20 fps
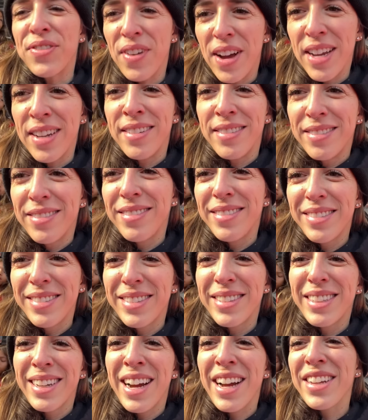fine.
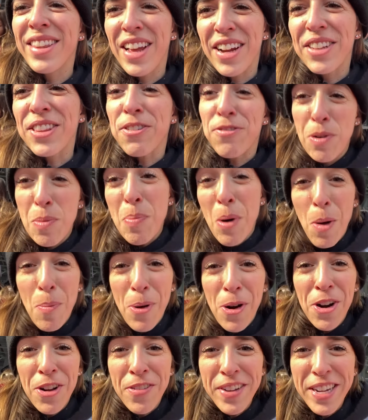I like the football
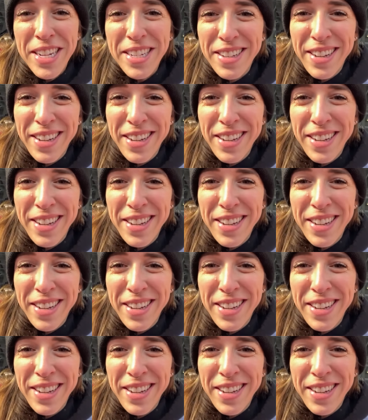part of it.